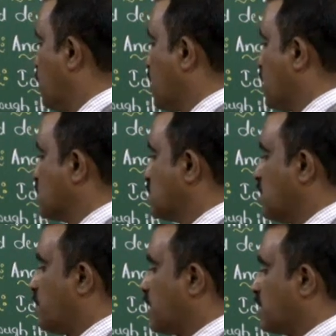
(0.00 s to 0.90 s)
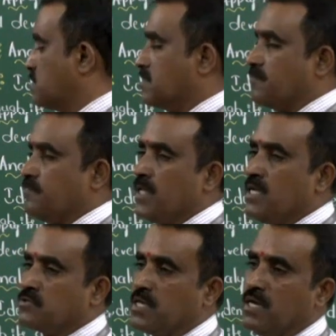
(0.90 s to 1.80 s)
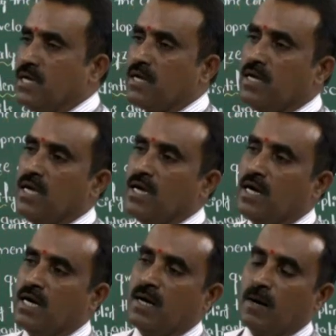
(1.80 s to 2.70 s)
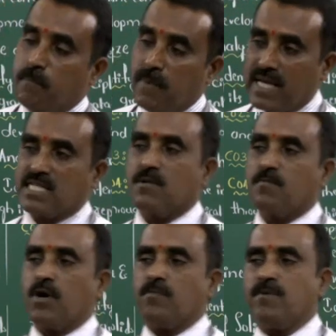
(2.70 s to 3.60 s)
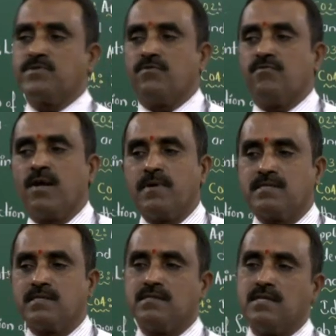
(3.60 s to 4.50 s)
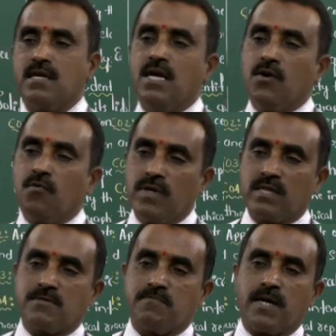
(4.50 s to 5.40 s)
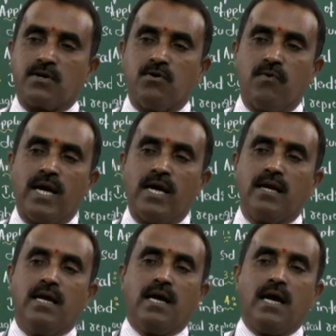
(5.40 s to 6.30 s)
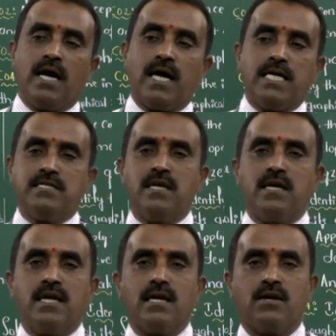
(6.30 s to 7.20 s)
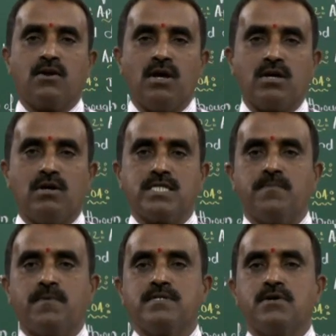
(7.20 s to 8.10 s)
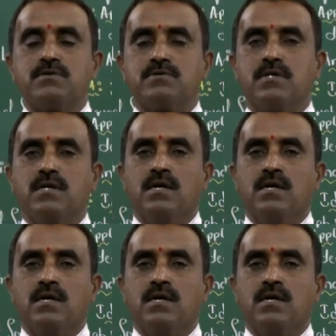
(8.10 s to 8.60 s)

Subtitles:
applications and practices. So here application problems we will be discussing with respect to where engineering drawing concept is used